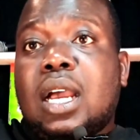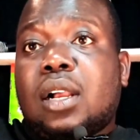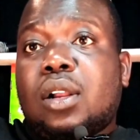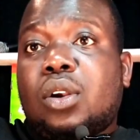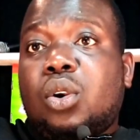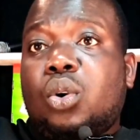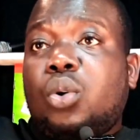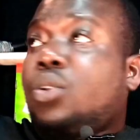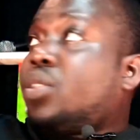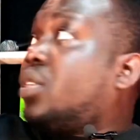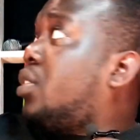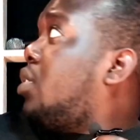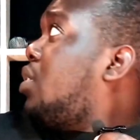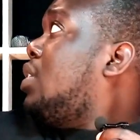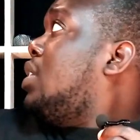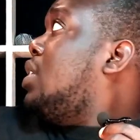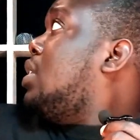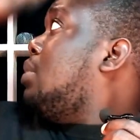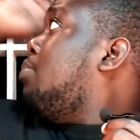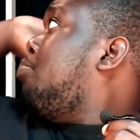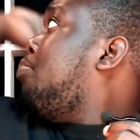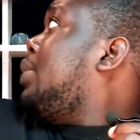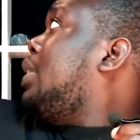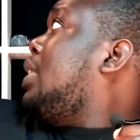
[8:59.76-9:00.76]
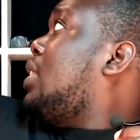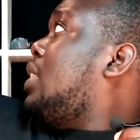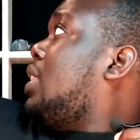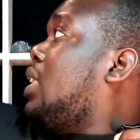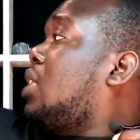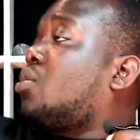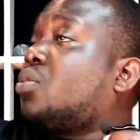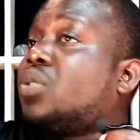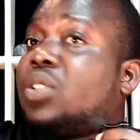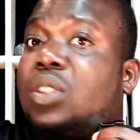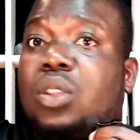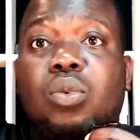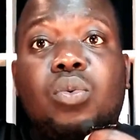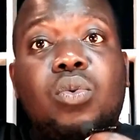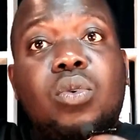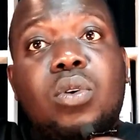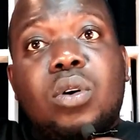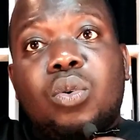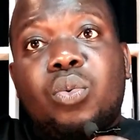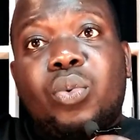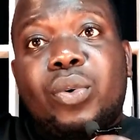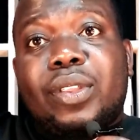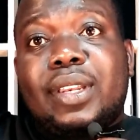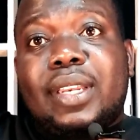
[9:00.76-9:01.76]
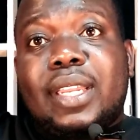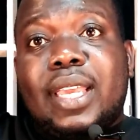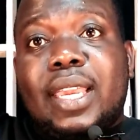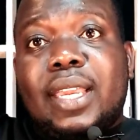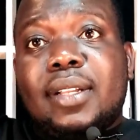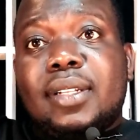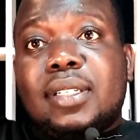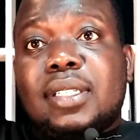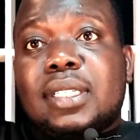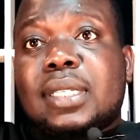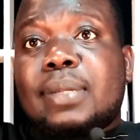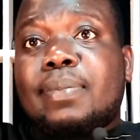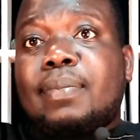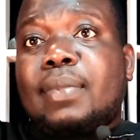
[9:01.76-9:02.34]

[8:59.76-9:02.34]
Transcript: cloth, pinned that on the wall with nails.